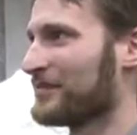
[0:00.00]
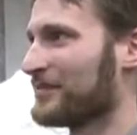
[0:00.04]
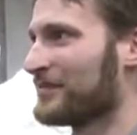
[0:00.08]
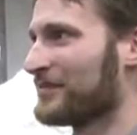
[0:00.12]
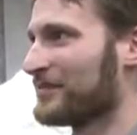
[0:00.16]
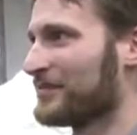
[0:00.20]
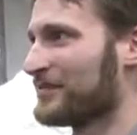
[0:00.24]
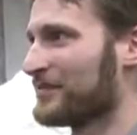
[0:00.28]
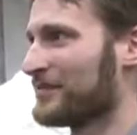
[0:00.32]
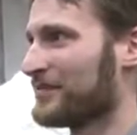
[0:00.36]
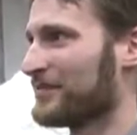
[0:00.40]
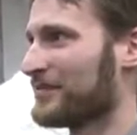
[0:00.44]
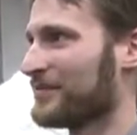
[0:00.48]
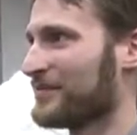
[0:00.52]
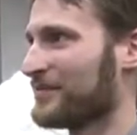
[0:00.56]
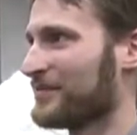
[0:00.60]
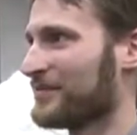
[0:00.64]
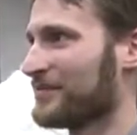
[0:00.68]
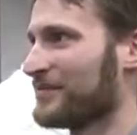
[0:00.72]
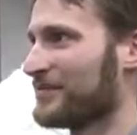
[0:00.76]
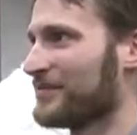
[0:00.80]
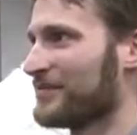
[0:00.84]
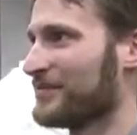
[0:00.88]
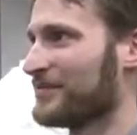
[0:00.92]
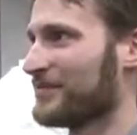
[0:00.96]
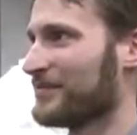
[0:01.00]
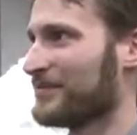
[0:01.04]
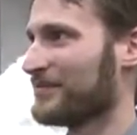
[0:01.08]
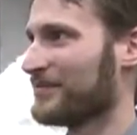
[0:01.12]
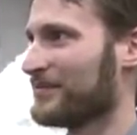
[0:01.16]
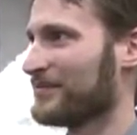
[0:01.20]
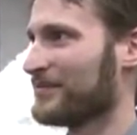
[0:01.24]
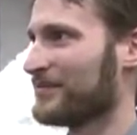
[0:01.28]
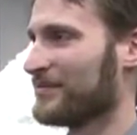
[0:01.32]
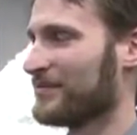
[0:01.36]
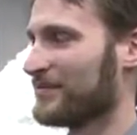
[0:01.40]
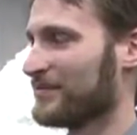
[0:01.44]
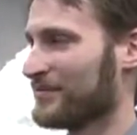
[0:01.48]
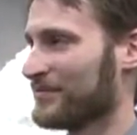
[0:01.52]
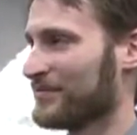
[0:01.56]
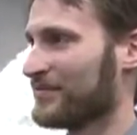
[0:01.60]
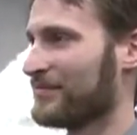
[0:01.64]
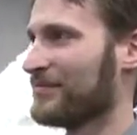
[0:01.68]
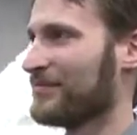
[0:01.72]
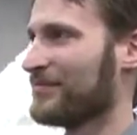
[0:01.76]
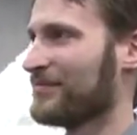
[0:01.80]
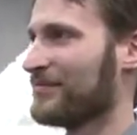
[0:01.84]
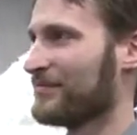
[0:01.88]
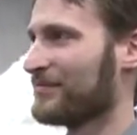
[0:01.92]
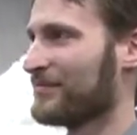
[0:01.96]

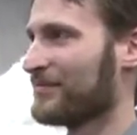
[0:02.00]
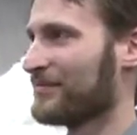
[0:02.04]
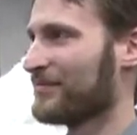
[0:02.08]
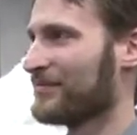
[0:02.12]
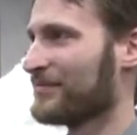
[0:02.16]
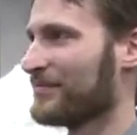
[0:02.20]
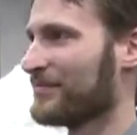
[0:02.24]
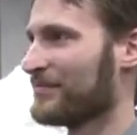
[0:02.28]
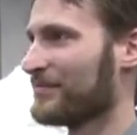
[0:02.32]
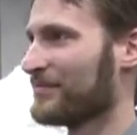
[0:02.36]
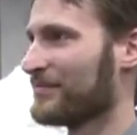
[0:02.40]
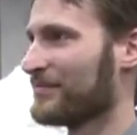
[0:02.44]
No words are spoken by the person on screen.